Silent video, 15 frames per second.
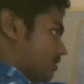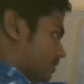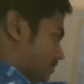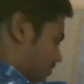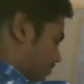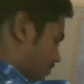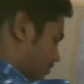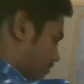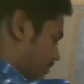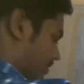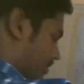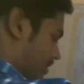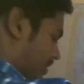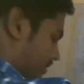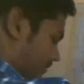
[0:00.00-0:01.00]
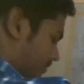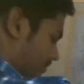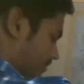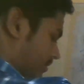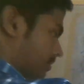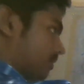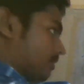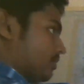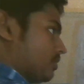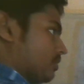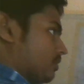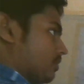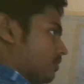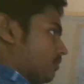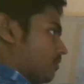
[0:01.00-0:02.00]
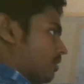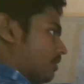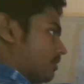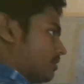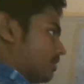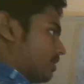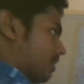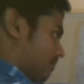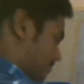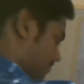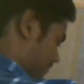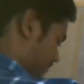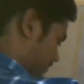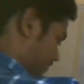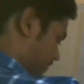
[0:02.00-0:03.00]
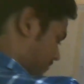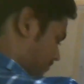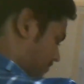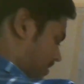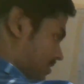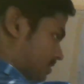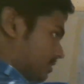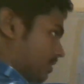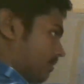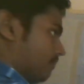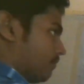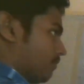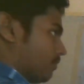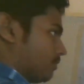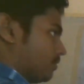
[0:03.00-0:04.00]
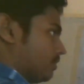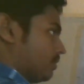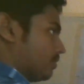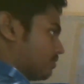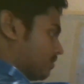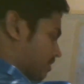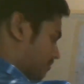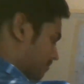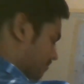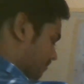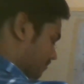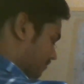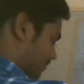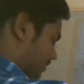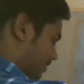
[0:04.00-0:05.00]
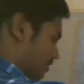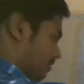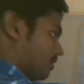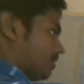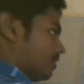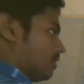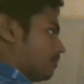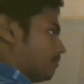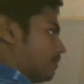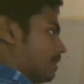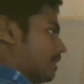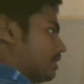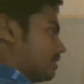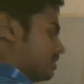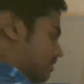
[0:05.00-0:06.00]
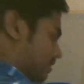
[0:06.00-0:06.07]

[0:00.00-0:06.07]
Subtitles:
so 0, 1, C, minus 3, 4, 0, C, minus,